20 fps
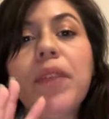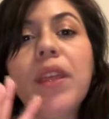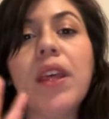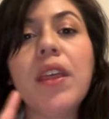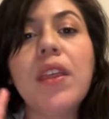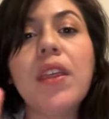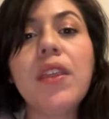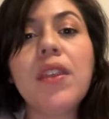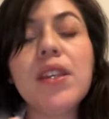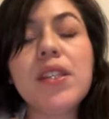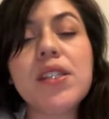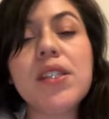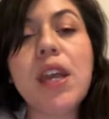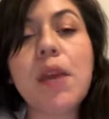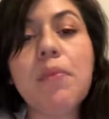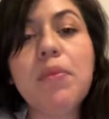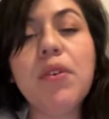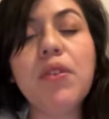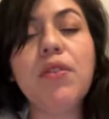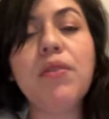this
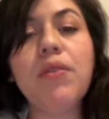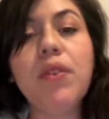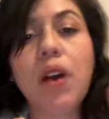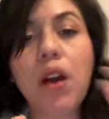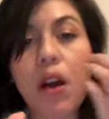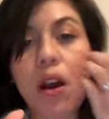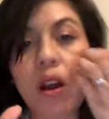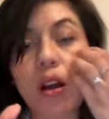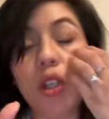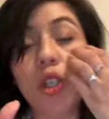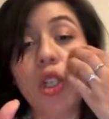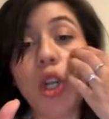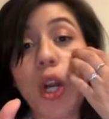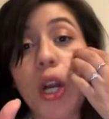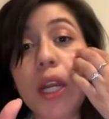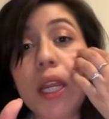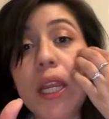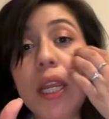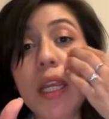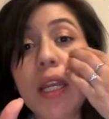type of
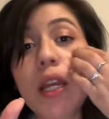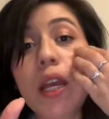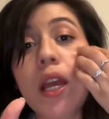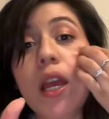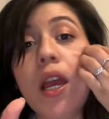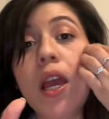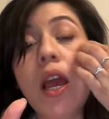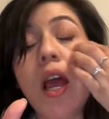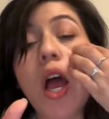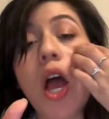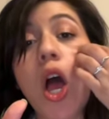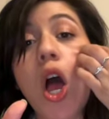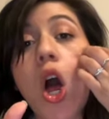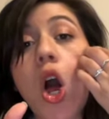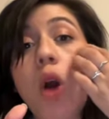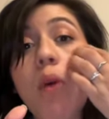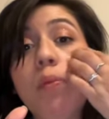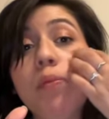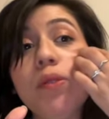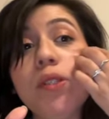learning
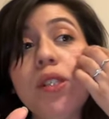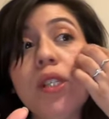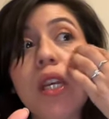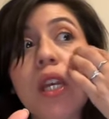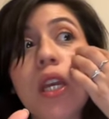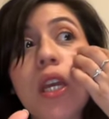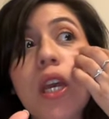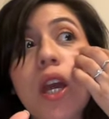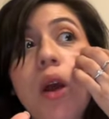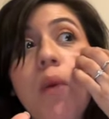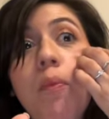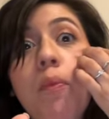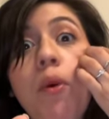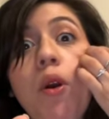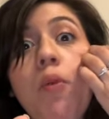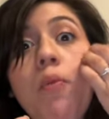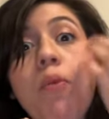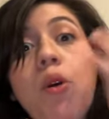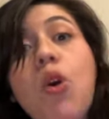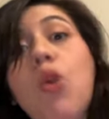helps
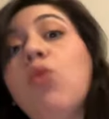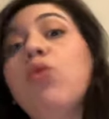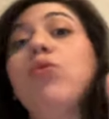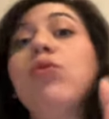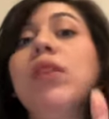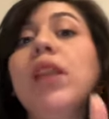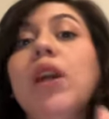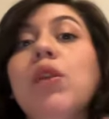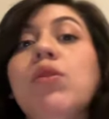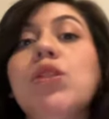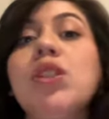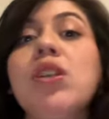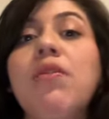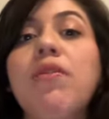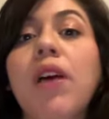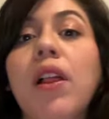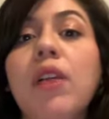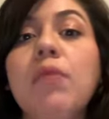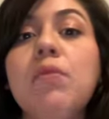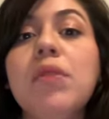promote language
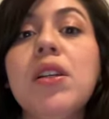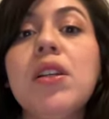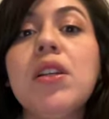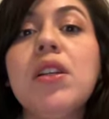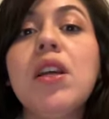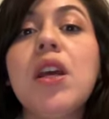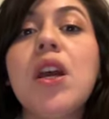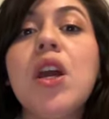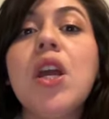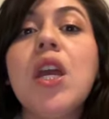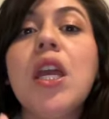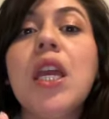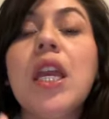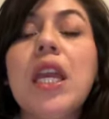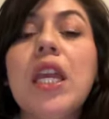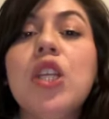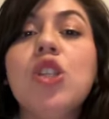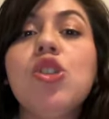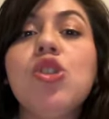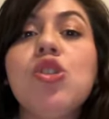development
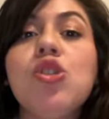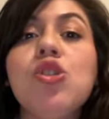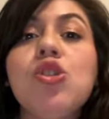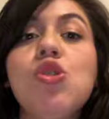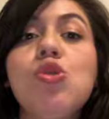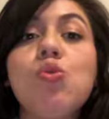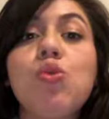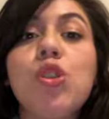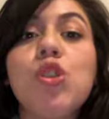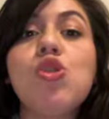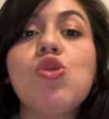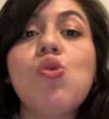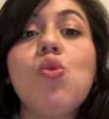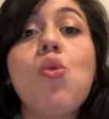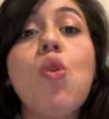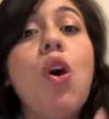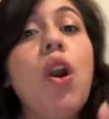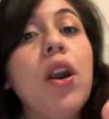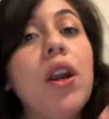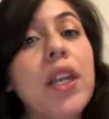in students
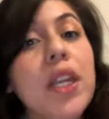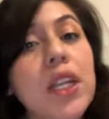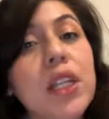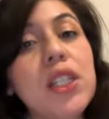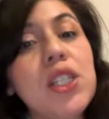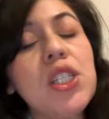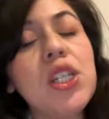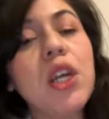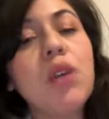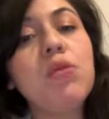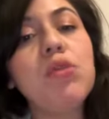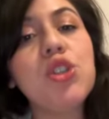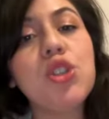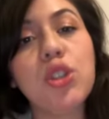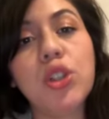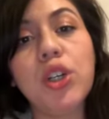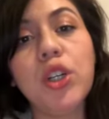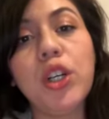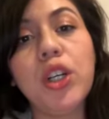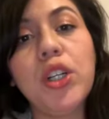who are English language
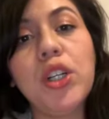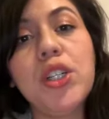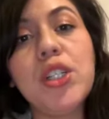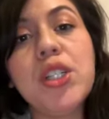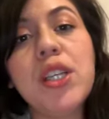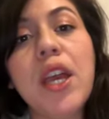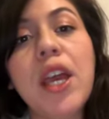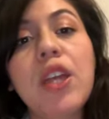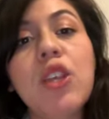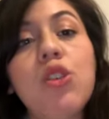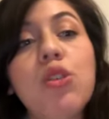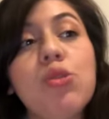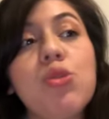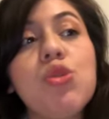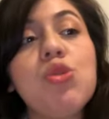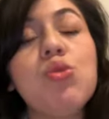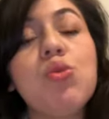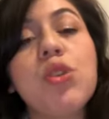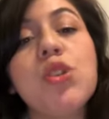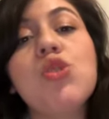learners and those
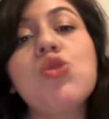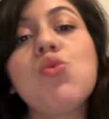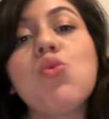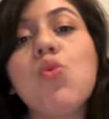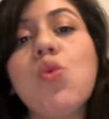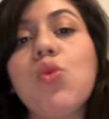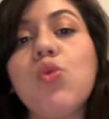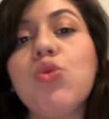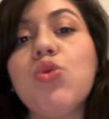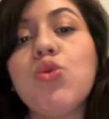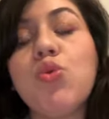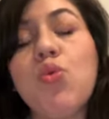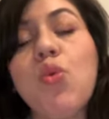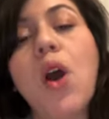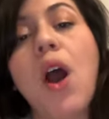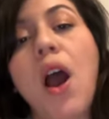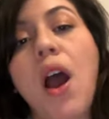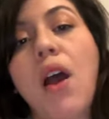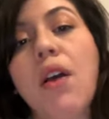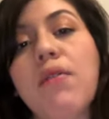students who do
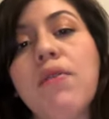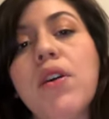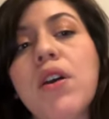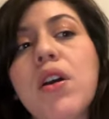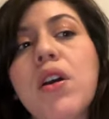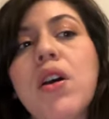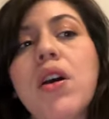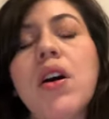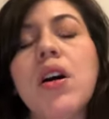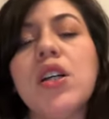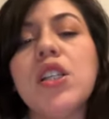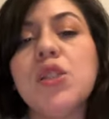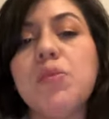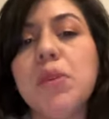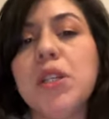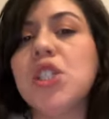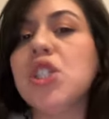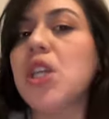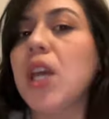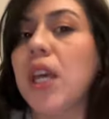have
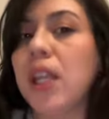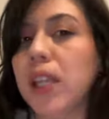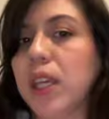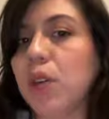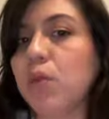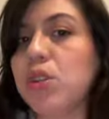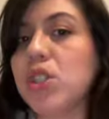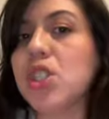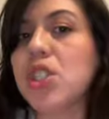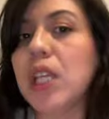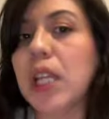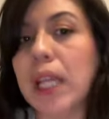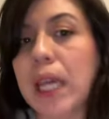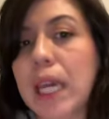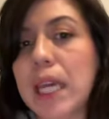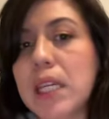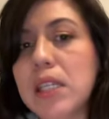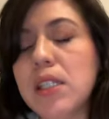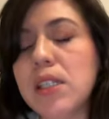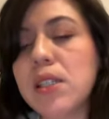speech and language
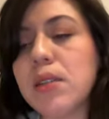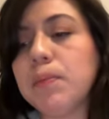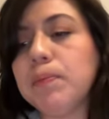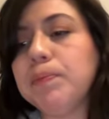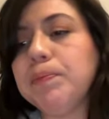delays.